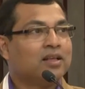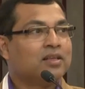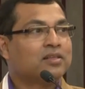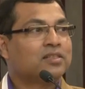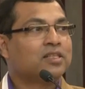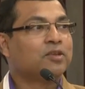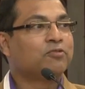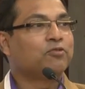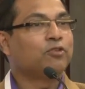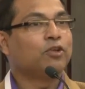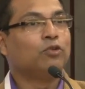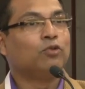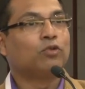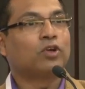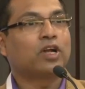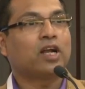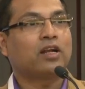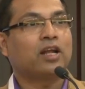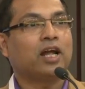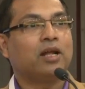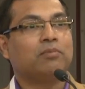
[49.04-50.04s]
See, if you
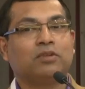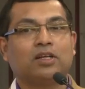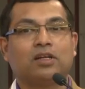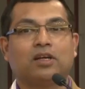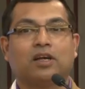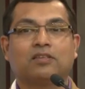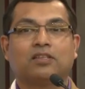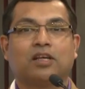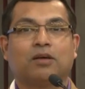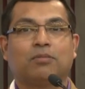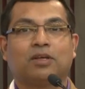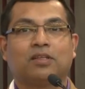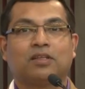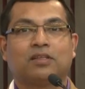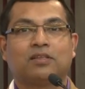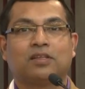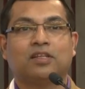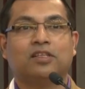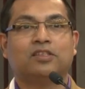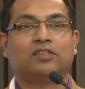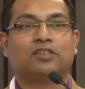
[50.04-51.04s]
look at IMT Ghaziabad
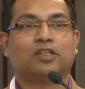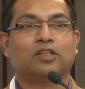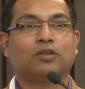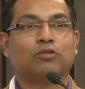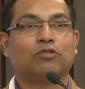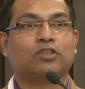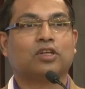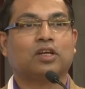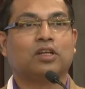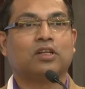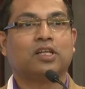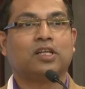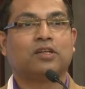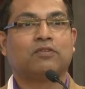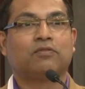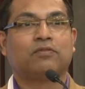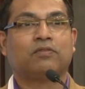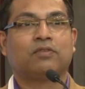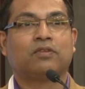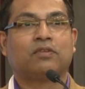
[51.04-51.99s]
as an institution, it,